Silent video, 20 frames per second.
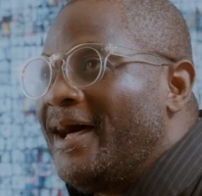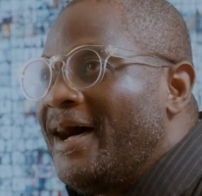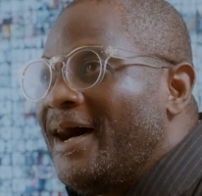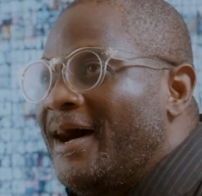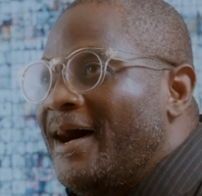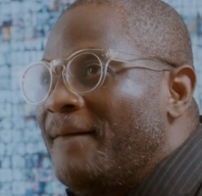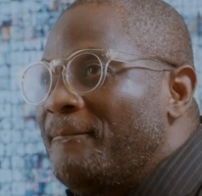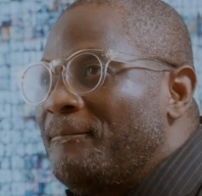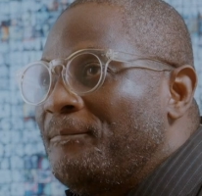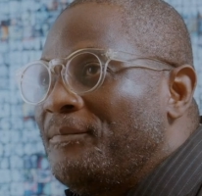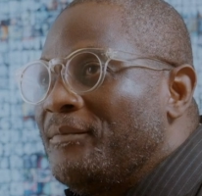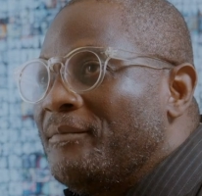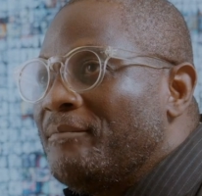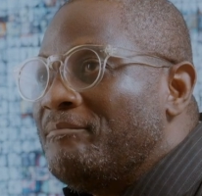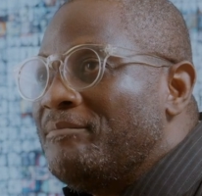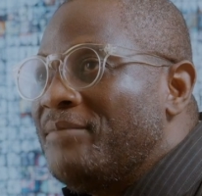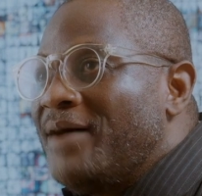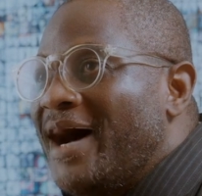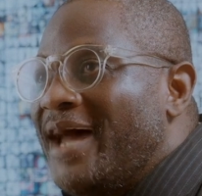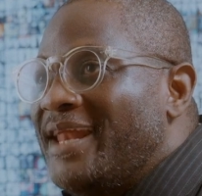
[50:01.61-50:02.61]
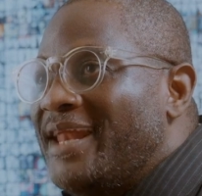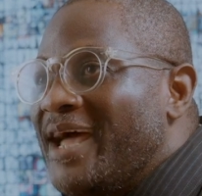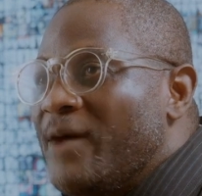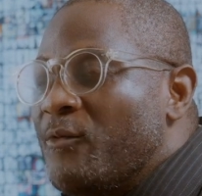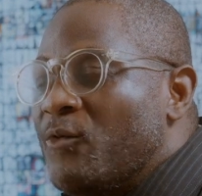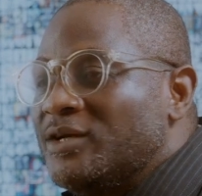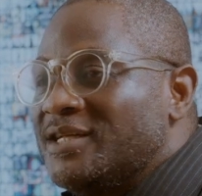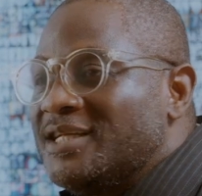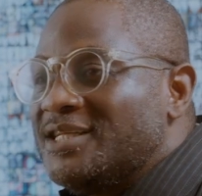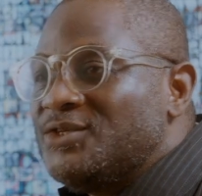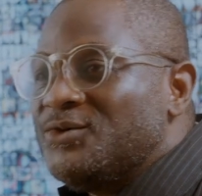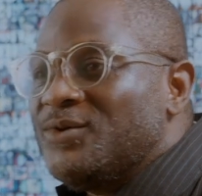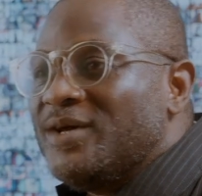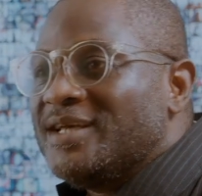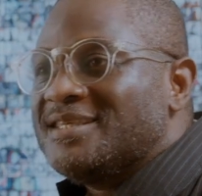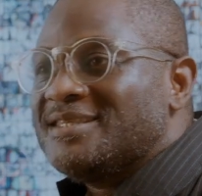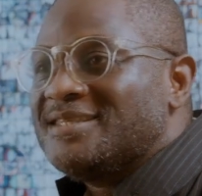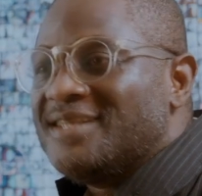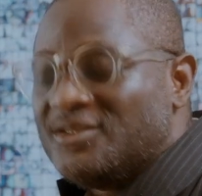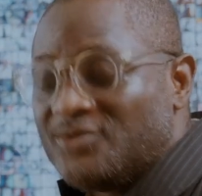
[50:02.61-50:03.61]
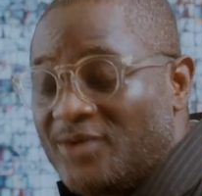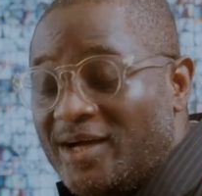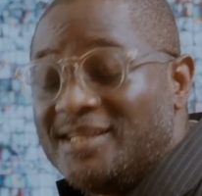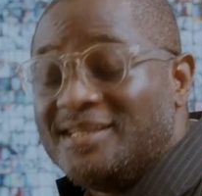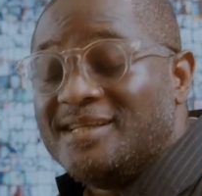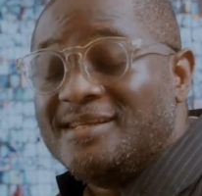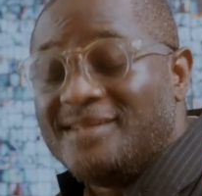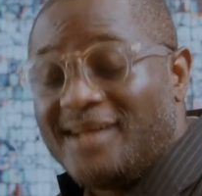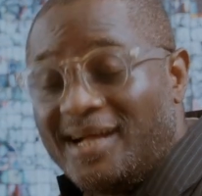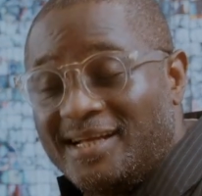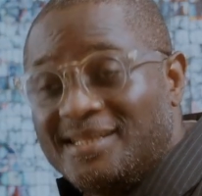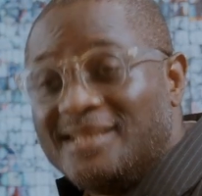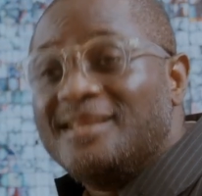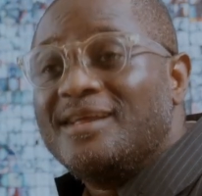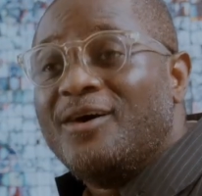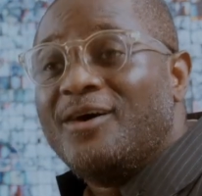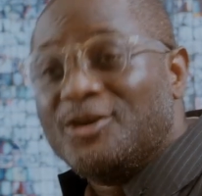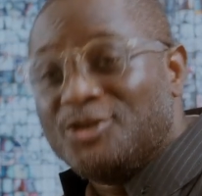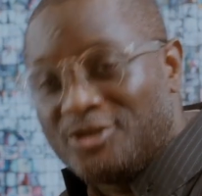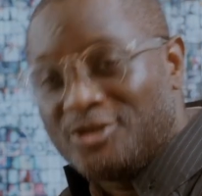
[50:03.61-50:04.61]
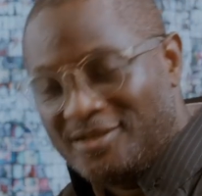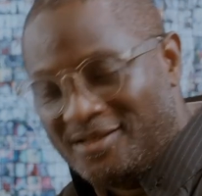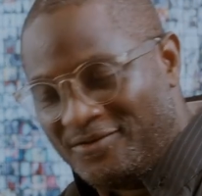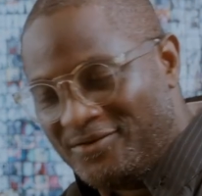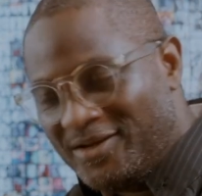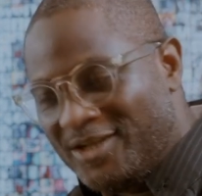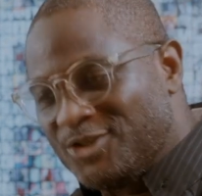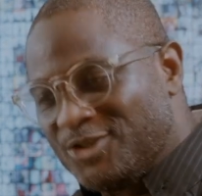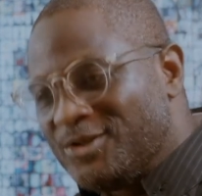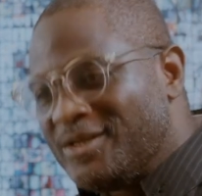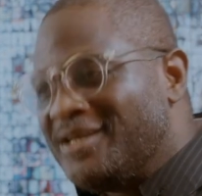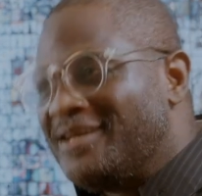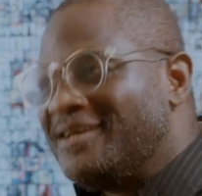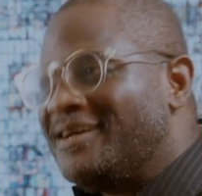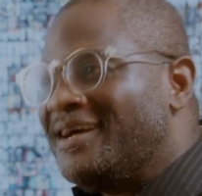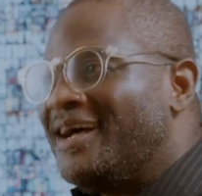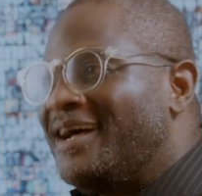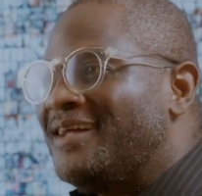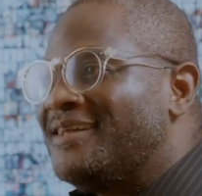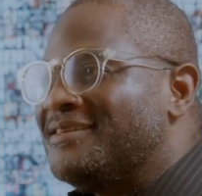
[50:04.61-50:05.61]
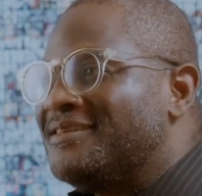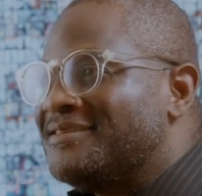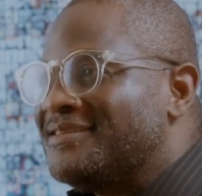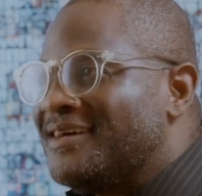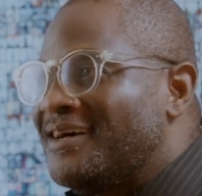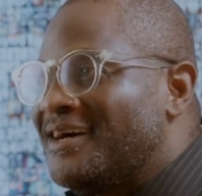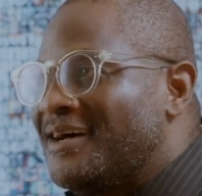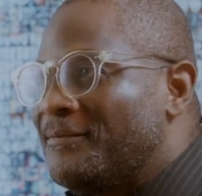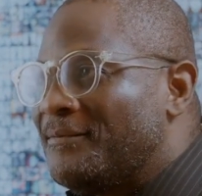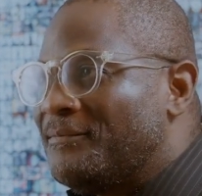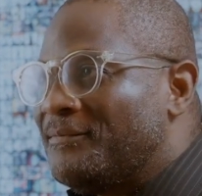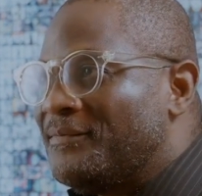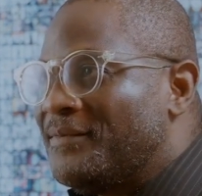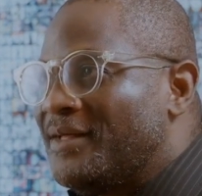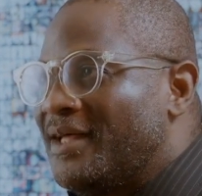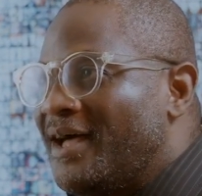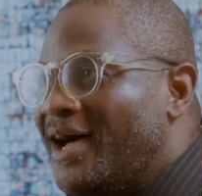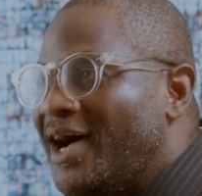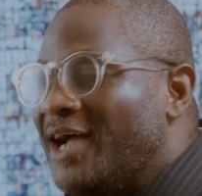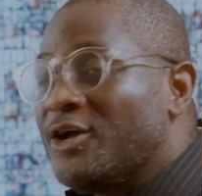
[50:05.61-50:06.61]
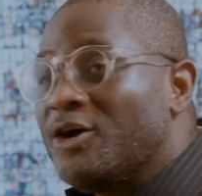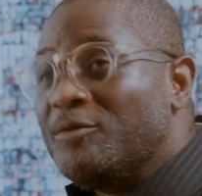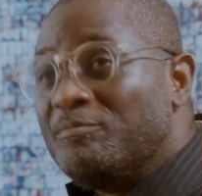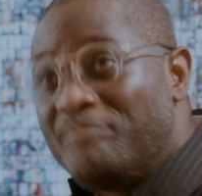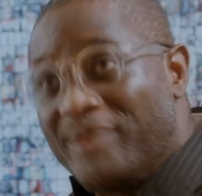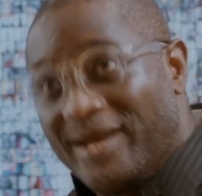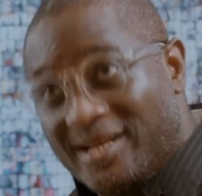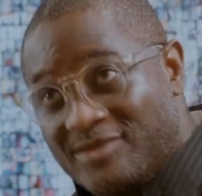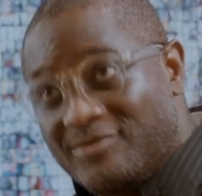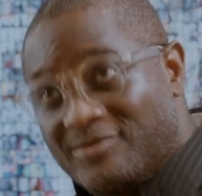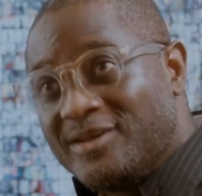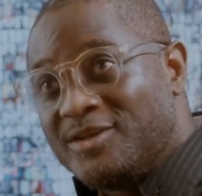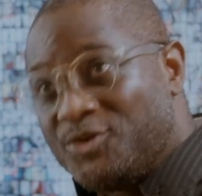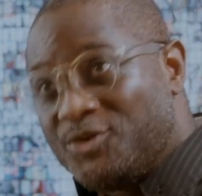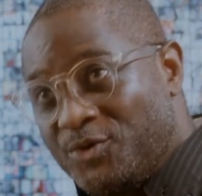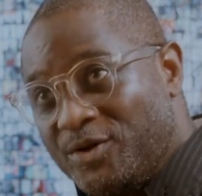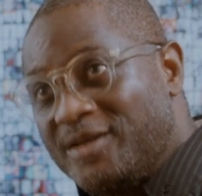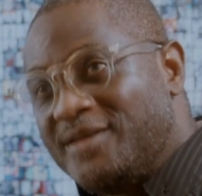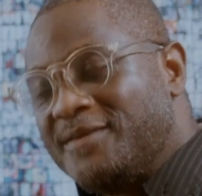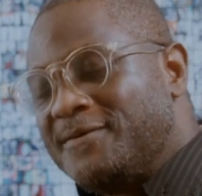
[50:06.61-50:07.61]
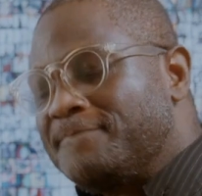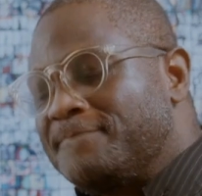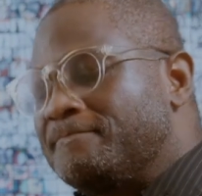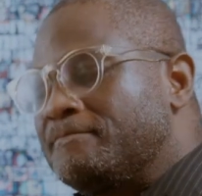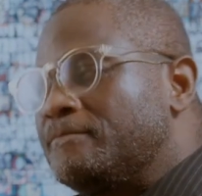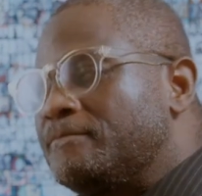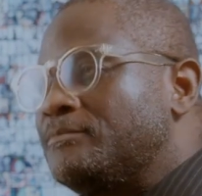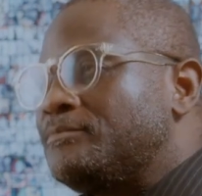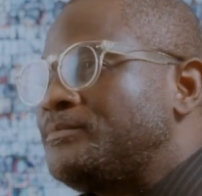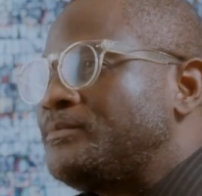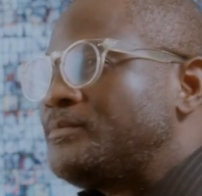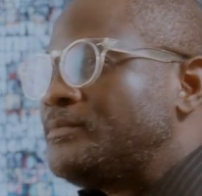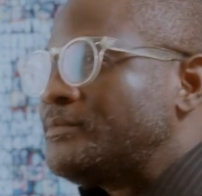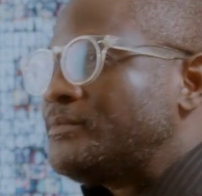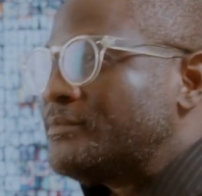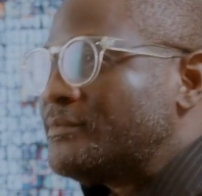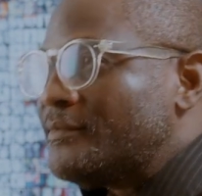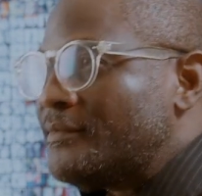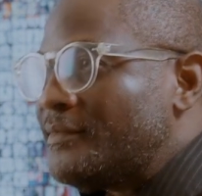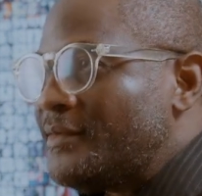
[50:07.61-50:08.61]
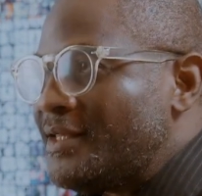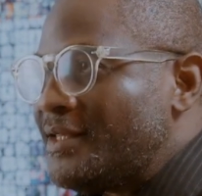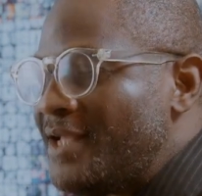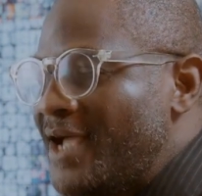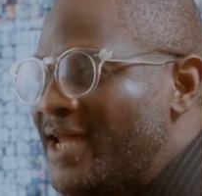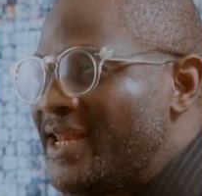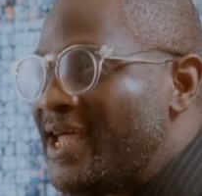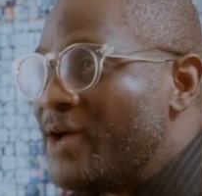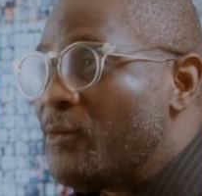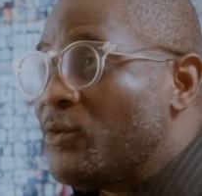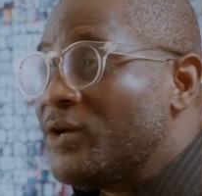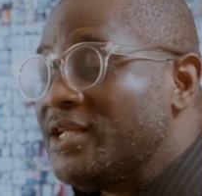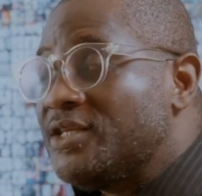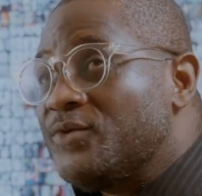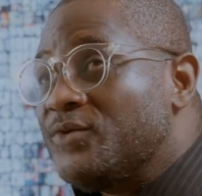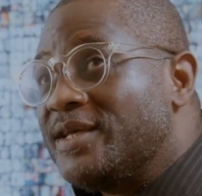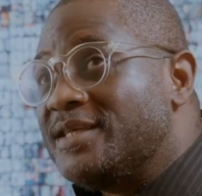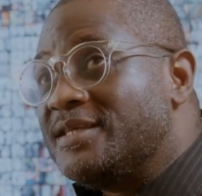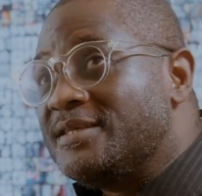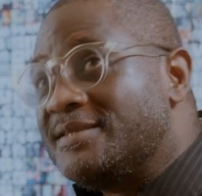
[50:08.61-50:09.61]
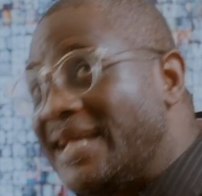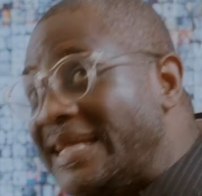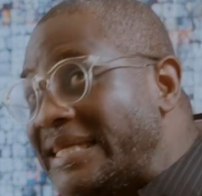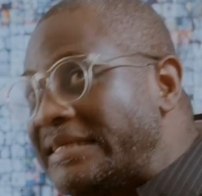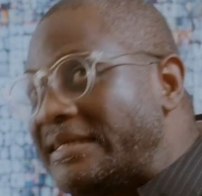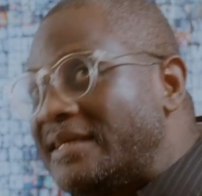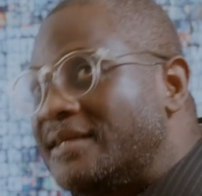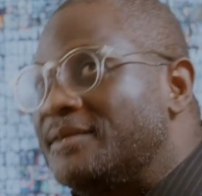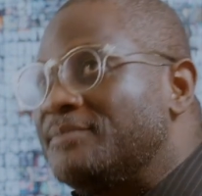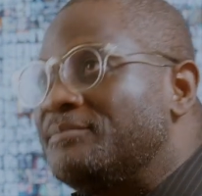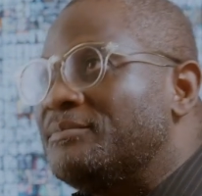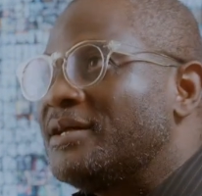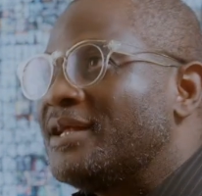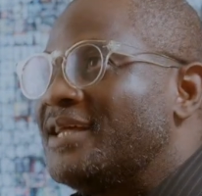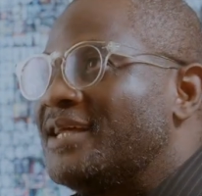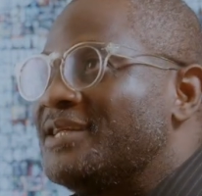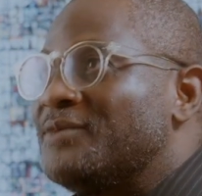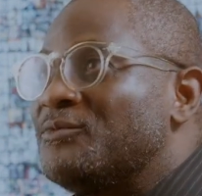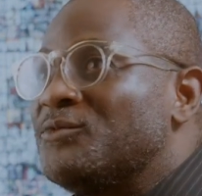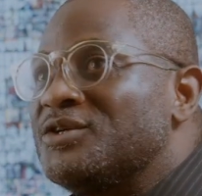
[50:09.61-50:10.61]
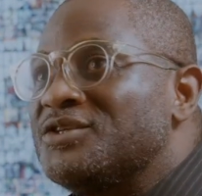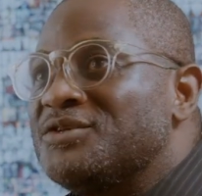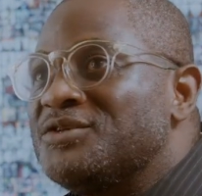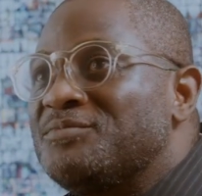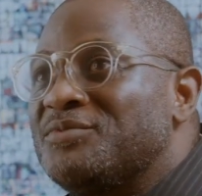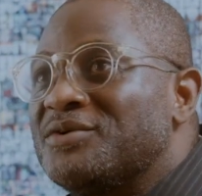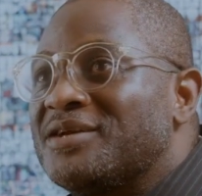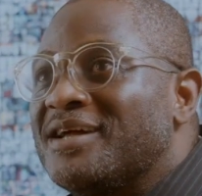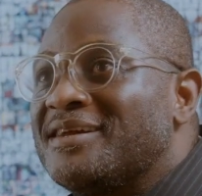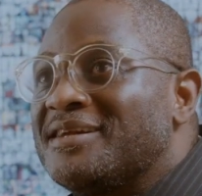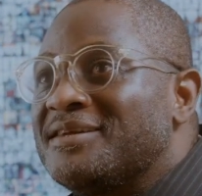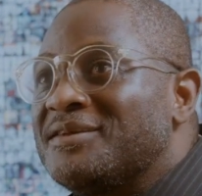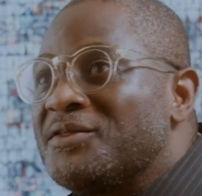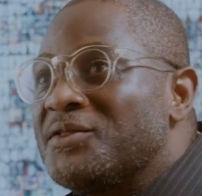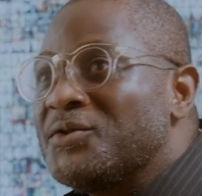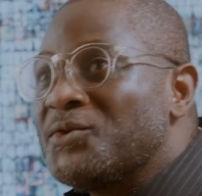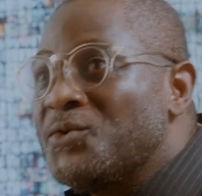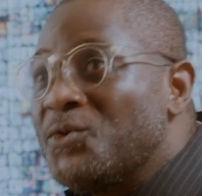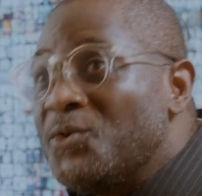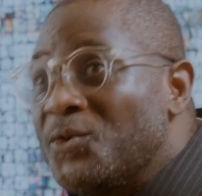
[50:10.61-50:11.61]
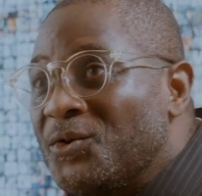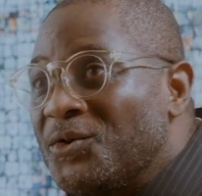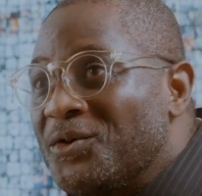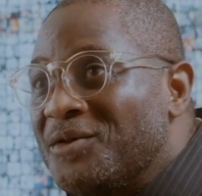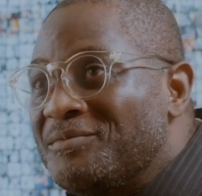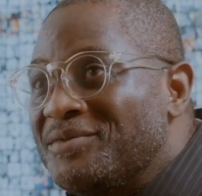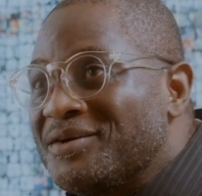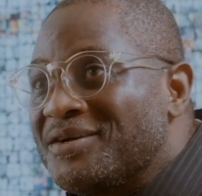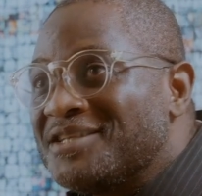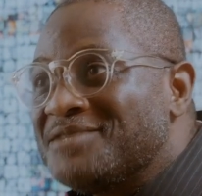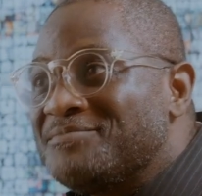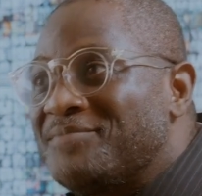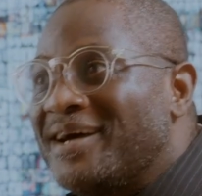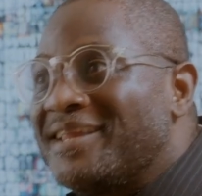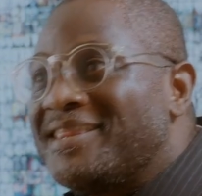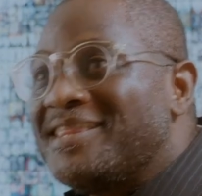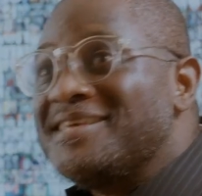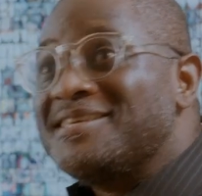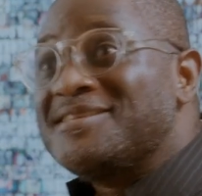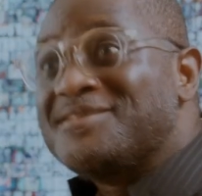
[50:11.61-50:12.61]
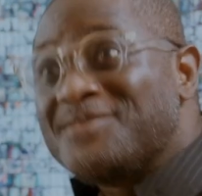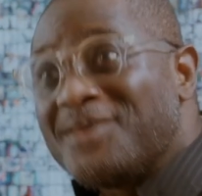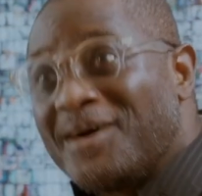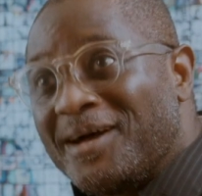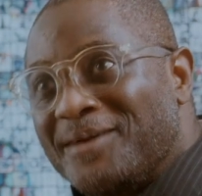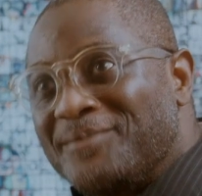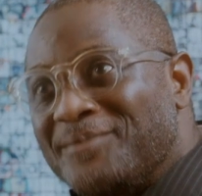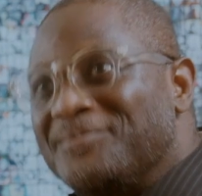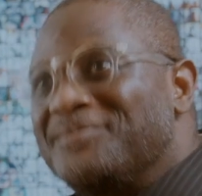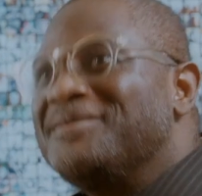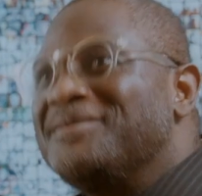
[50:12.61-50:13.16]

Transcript: And I wanted to extend, so I did the 100 eventually, and I got better at doing it. And I wanted to extend it, but I didn't want to put out another call, because by this time